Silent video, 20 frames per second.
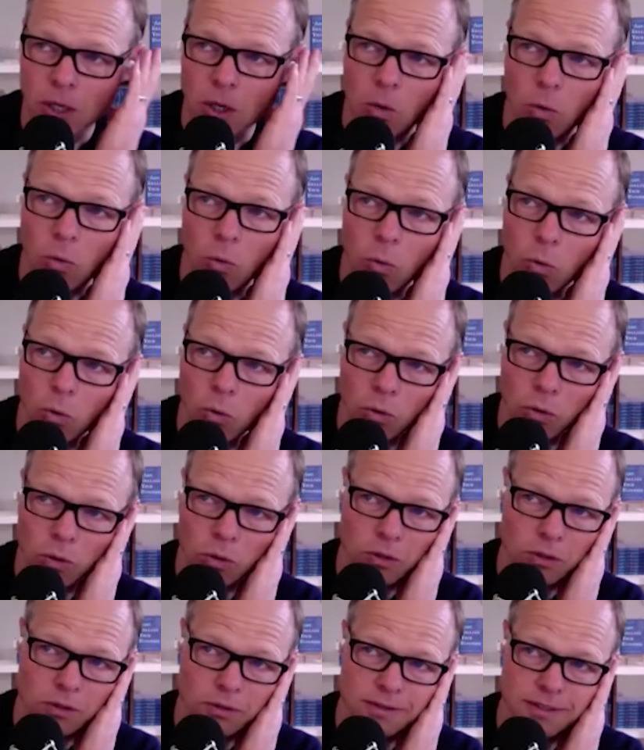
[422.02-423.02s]

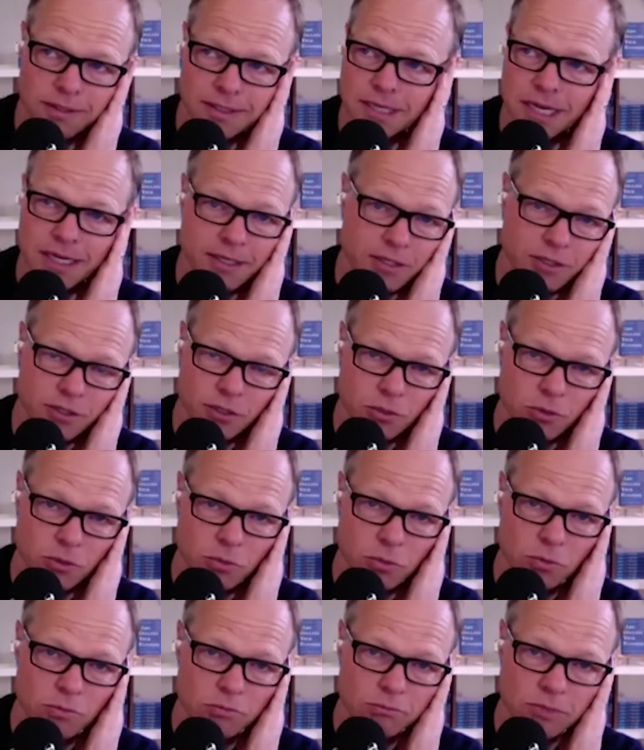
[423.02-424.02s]
or decide to
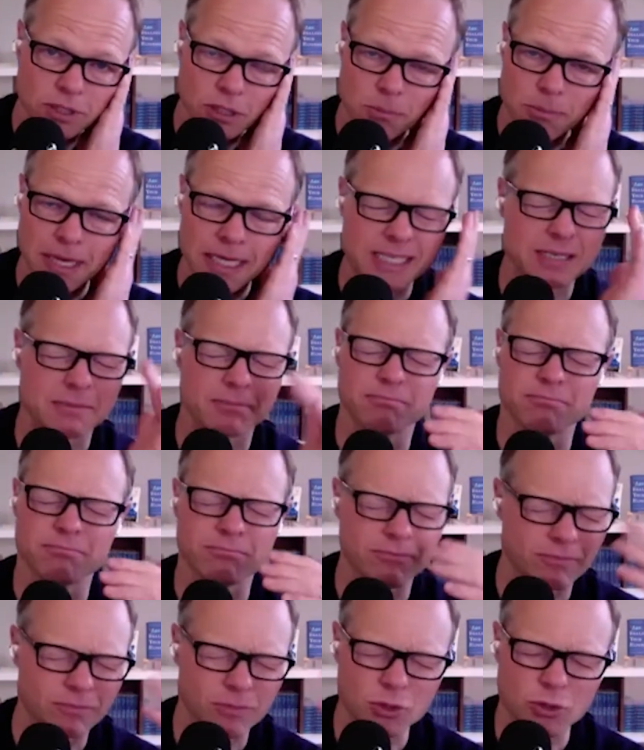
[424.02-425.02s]
do, make some
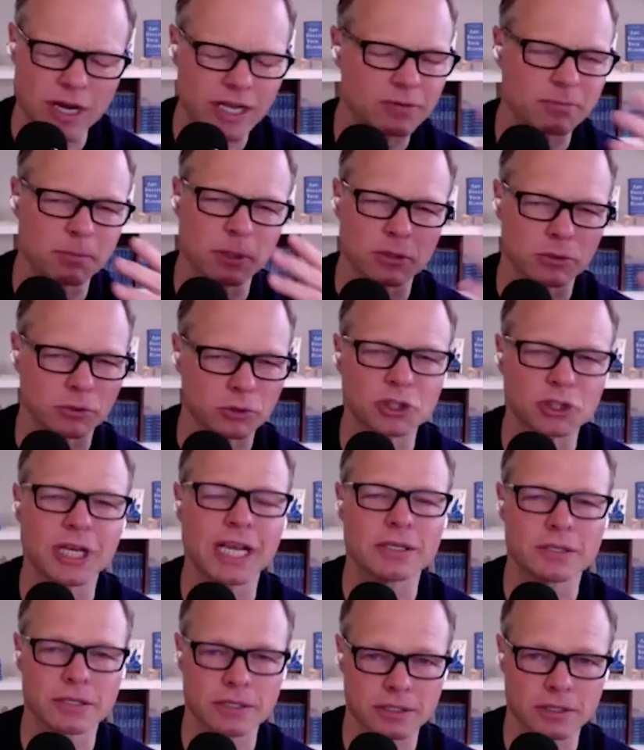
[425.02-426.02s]
transformational
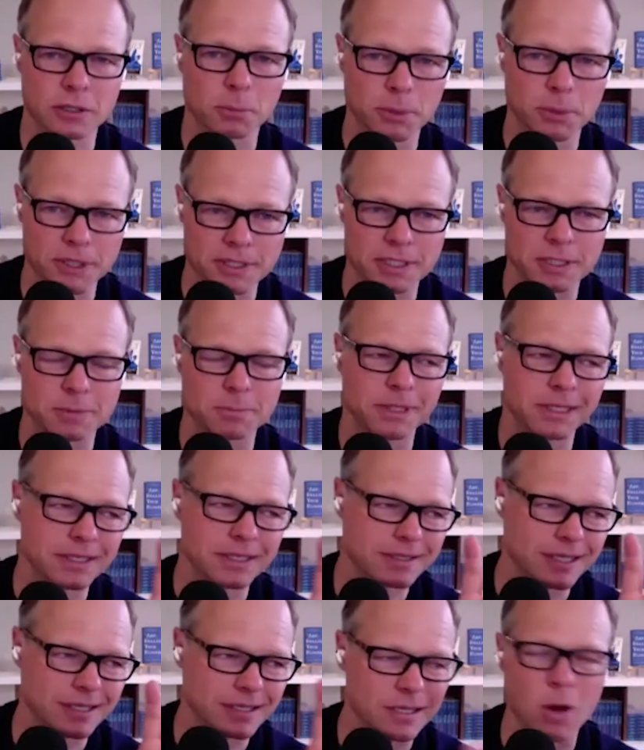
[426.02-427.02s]
changes in their business
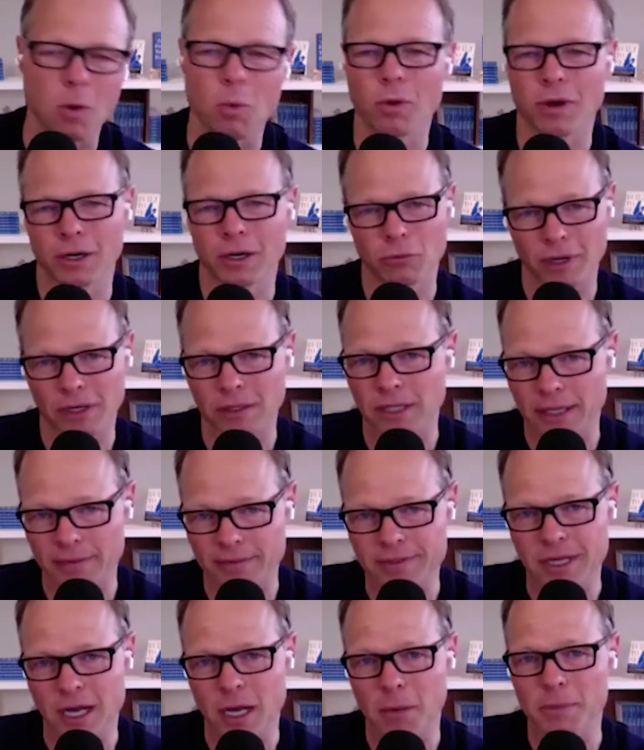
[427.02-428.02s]
because they don't want to run a
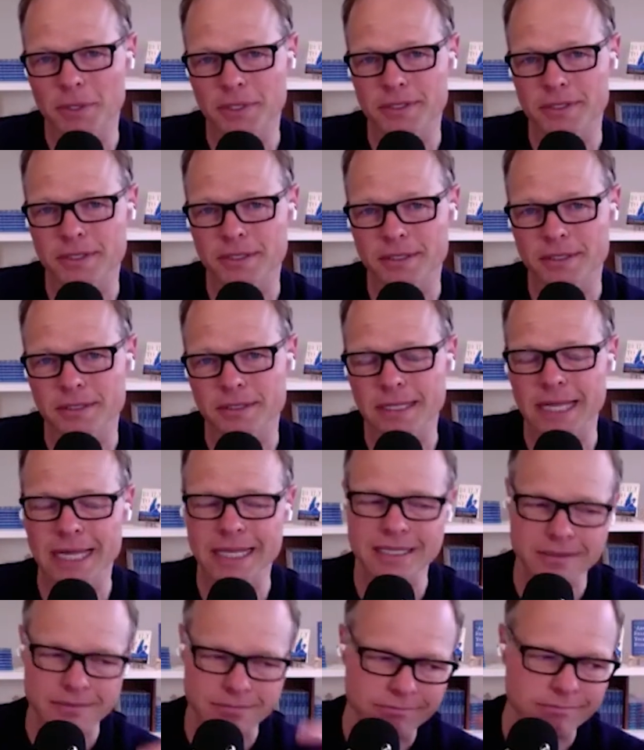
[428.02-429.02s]
lifestyle business. And
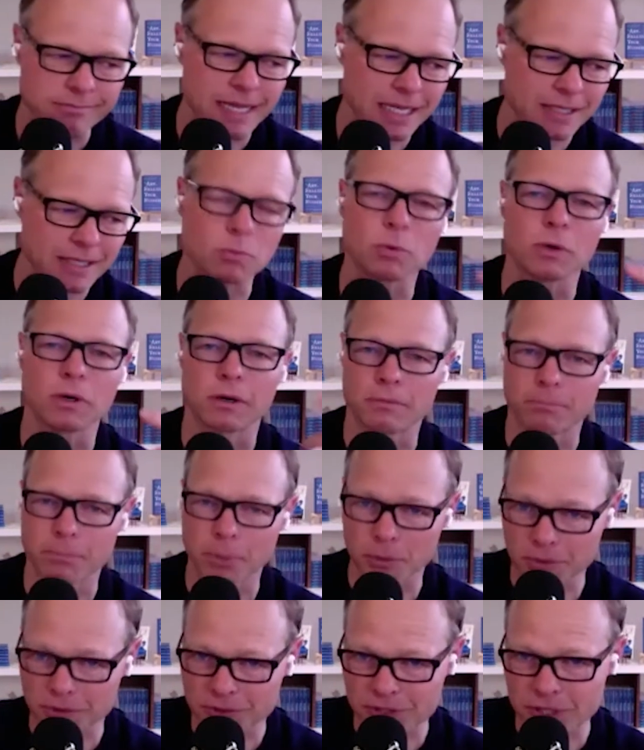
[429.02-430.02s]
that's where
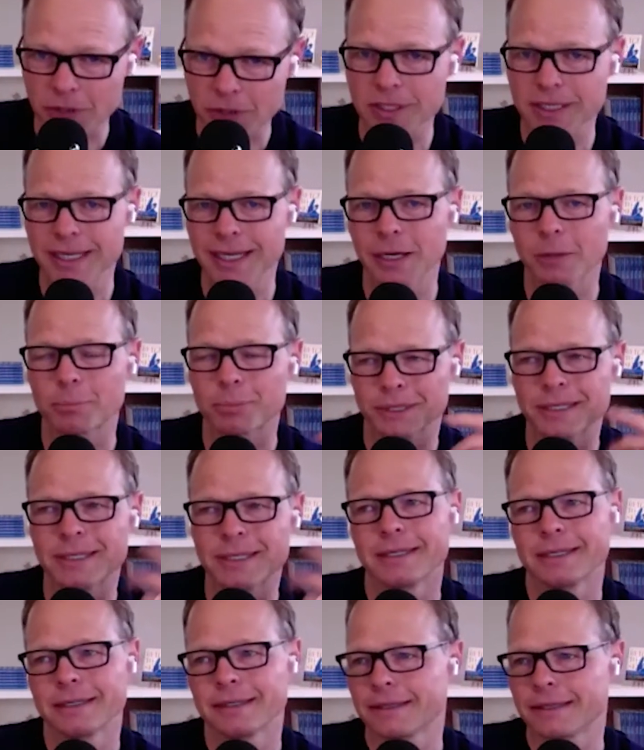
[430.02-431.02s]
Built to Sell can help
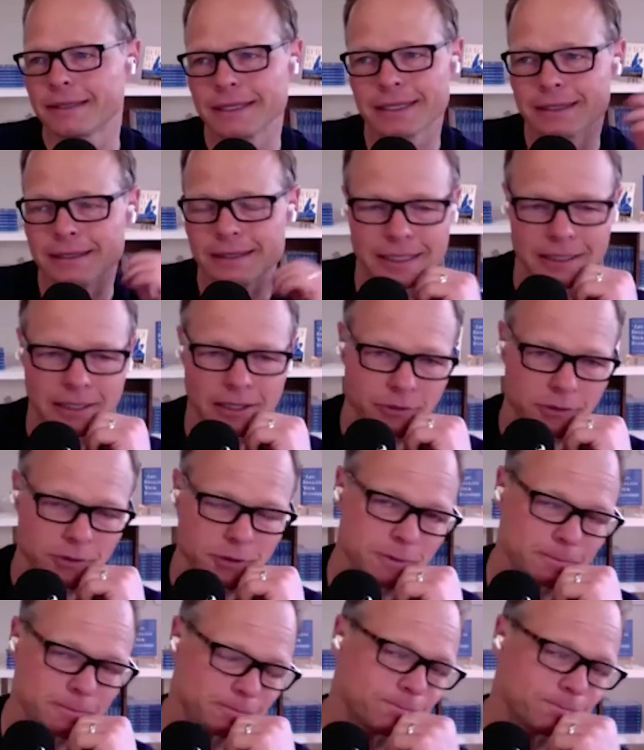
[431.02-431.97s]
and others.